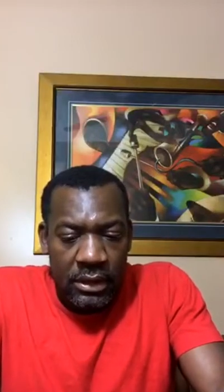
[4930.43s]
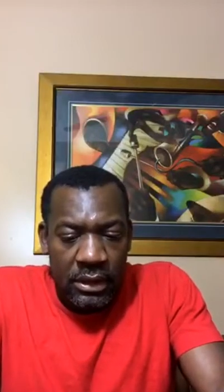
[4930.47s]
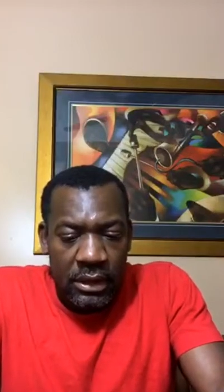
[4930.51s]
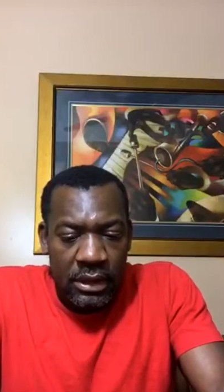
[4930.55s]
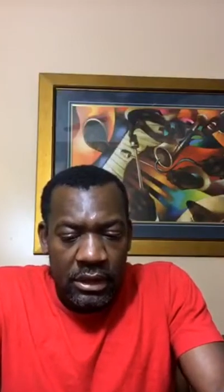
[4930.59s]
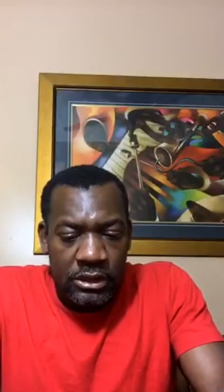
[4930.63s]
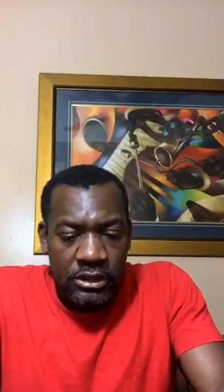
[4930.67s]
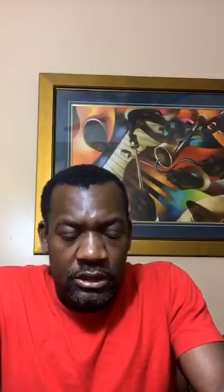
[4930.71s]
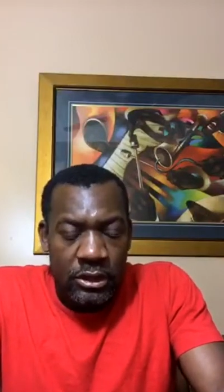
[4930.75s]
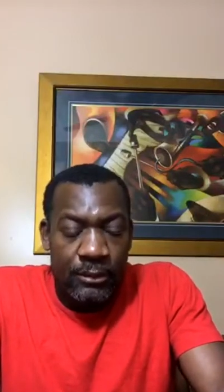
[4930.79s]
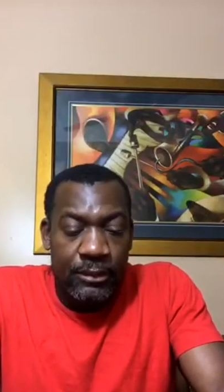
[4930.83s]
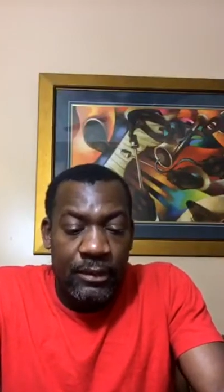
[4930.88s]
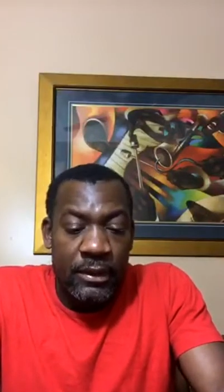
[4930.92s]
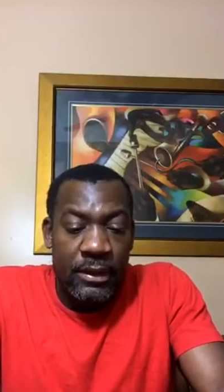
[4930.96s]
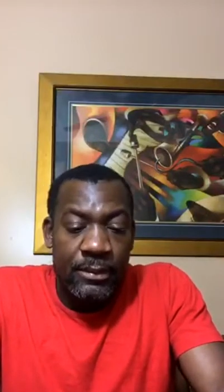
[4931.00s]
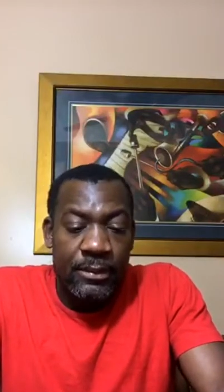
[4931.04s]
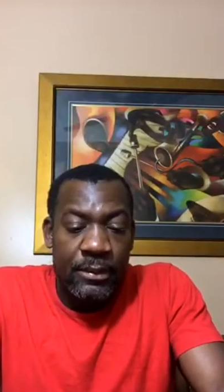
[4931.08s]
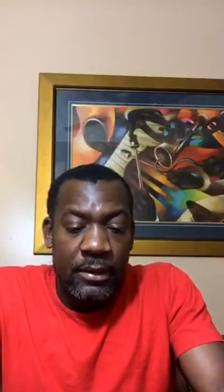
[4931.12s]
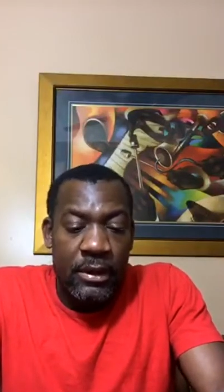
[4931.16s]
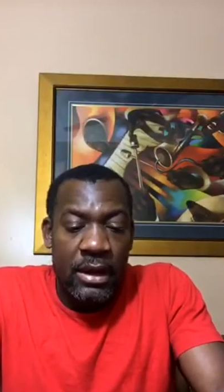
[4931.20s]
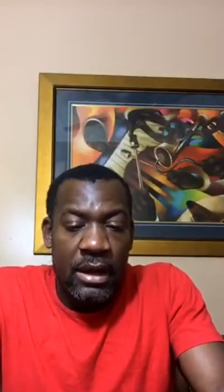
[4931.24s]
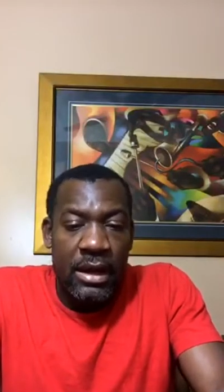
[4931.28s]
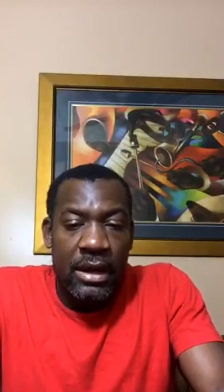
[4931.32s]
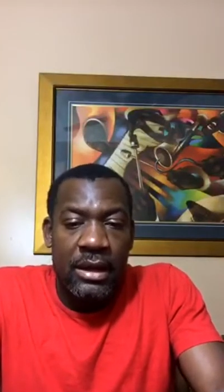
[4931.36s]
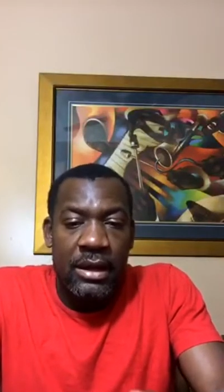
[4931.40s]
So
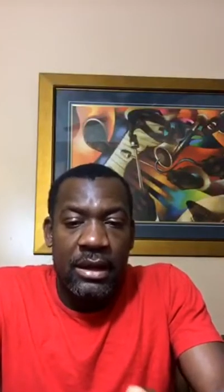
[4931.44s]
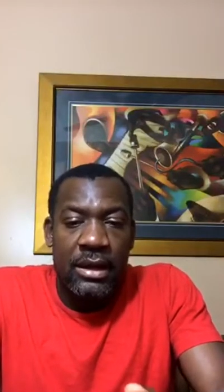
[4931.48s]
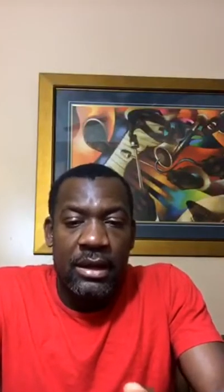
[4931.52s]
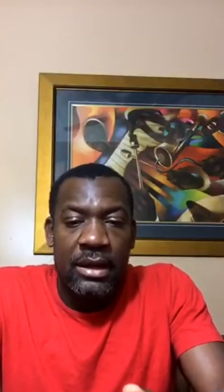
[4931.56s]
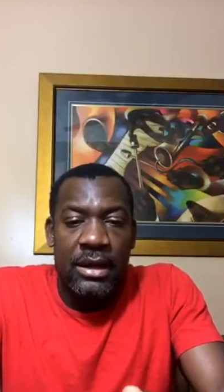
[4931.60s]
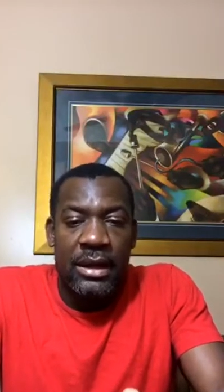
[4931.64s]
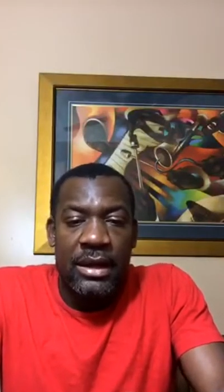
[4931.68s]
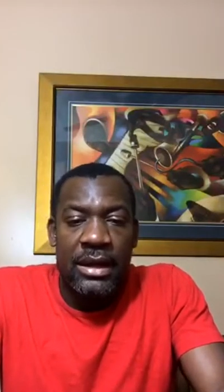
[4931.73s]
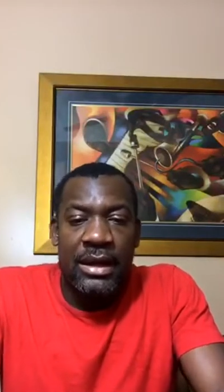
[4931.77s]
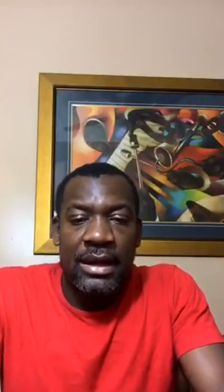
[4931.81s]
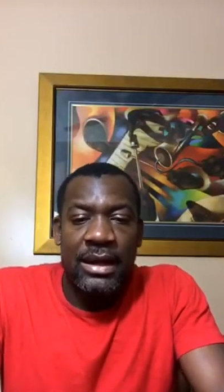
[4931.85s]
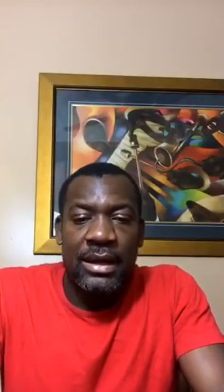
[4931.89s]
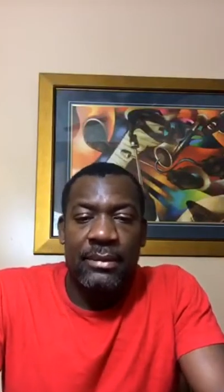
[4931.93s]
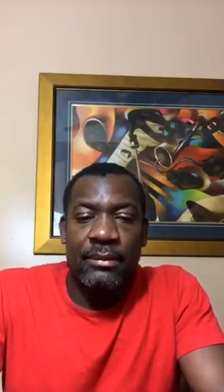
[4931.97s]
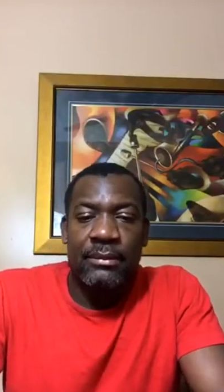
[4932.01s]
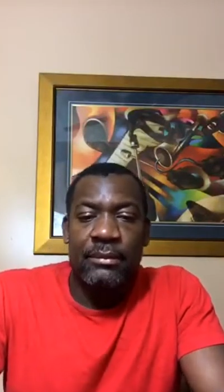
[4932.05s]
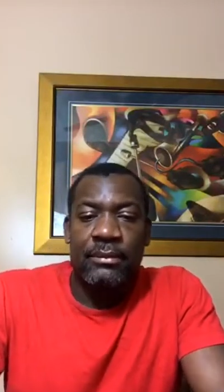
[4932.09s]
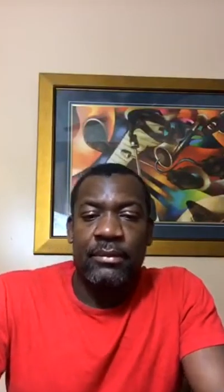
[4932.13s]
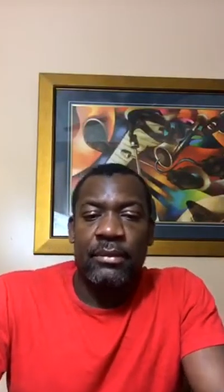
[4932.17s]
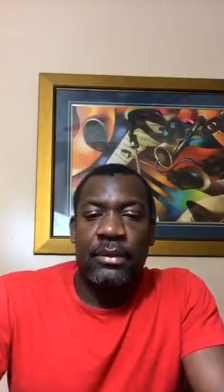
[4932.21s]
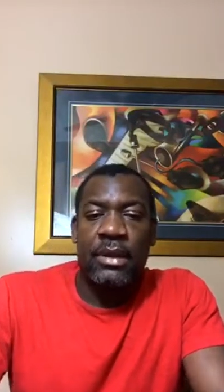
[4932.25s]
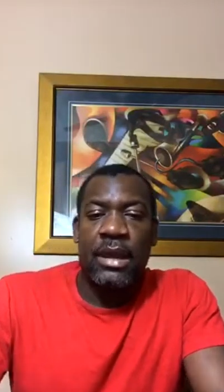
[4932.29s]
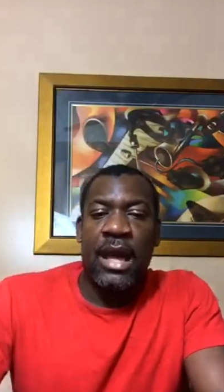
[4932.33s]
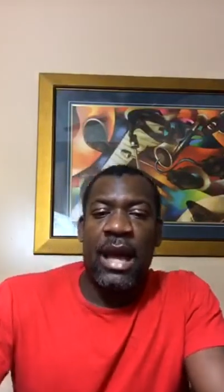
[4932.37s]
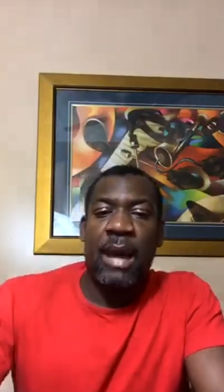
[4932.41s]
people, I'm
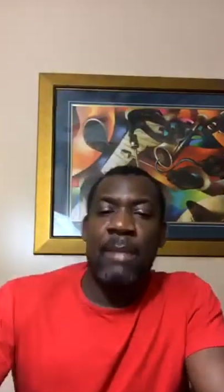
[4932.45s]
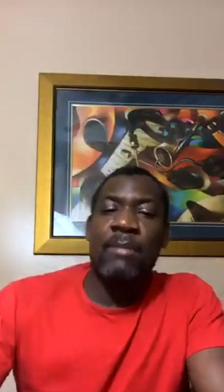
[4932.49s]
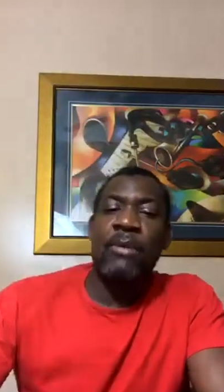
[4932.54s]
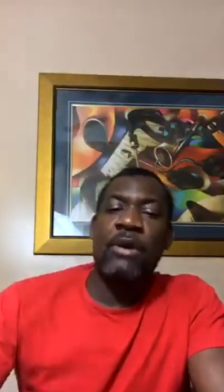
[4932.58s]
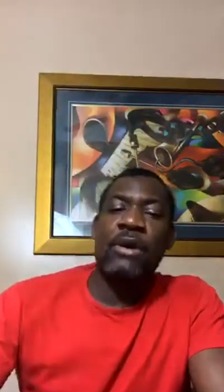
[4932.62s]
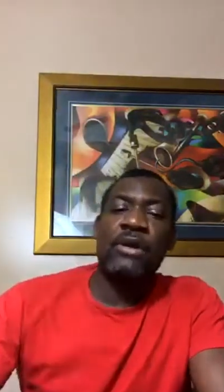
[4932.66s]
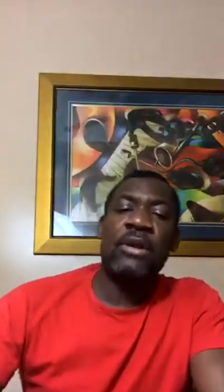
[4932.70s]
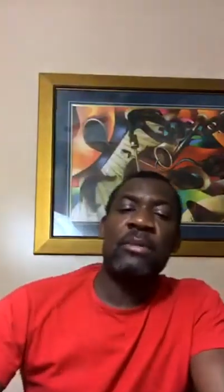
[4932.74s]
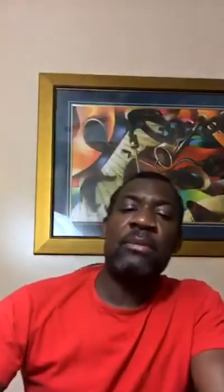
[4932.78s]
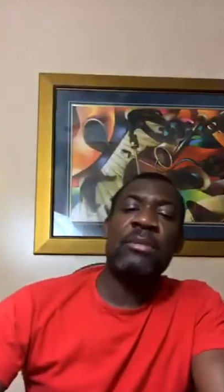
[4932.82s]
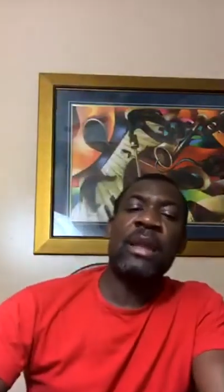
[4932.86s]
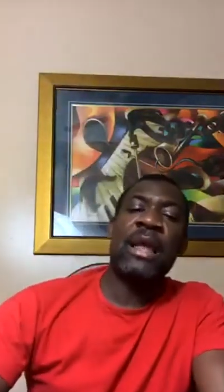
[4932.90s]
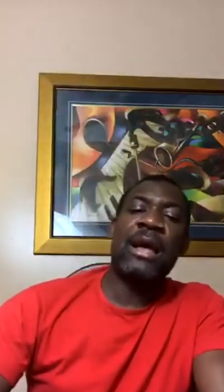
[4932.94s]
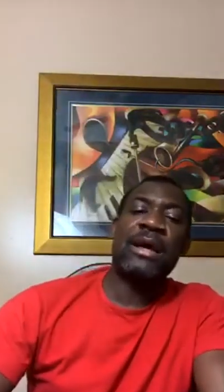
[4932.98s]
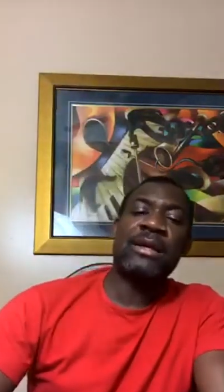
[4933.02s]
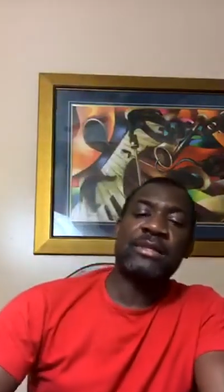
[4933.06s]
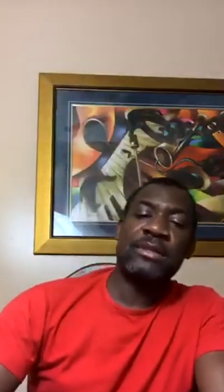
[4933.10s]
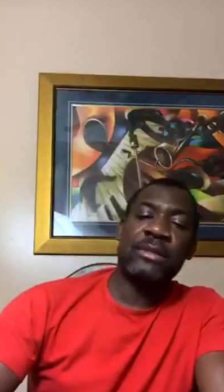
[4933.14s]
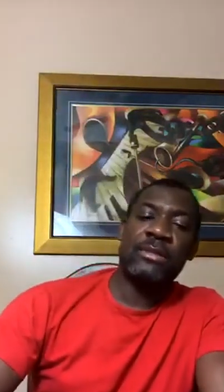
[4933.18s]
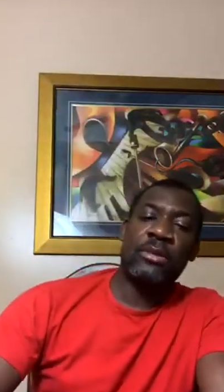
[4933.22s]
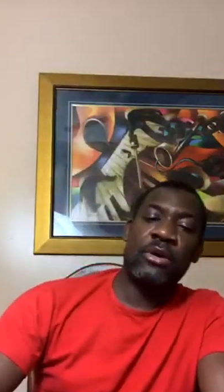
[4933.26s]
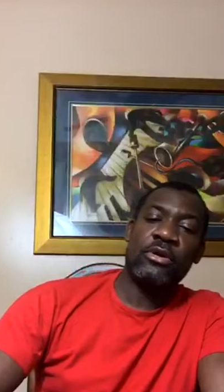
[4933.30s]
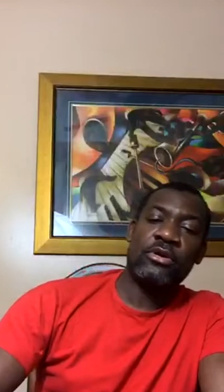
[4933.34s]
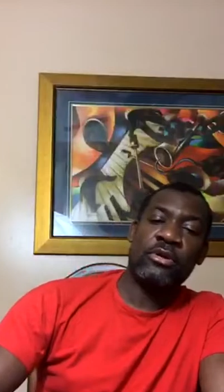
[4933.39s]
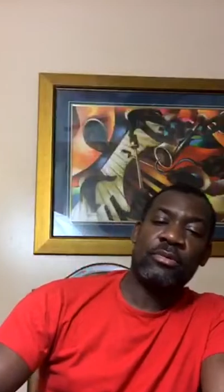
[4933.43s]
gonna block some
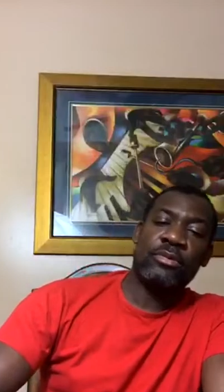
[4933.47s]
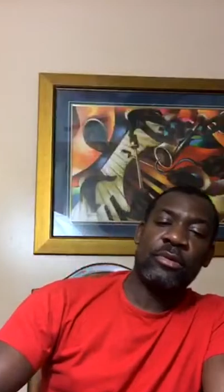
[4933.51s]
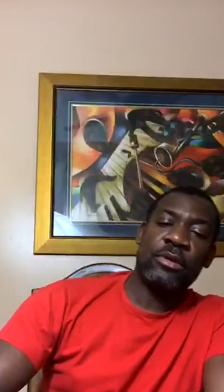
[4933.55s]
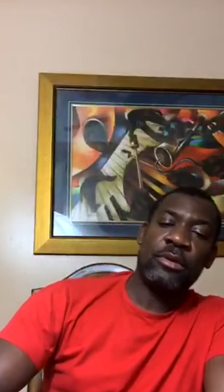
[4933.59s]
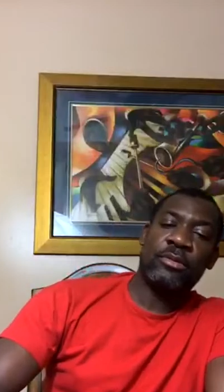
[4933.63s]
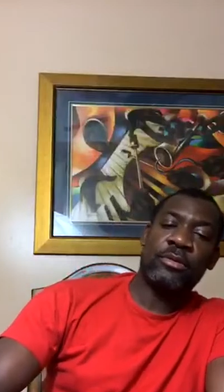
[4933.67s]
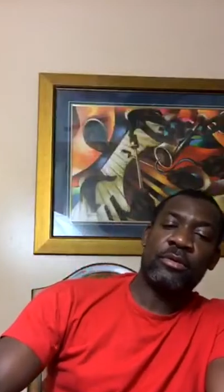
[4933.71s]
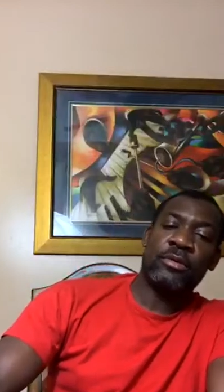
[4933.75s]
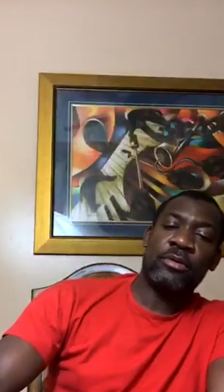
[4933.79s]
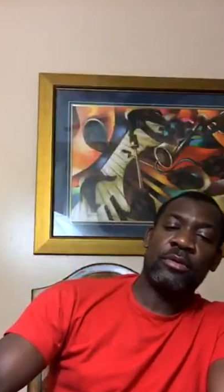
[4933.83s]
amount of people.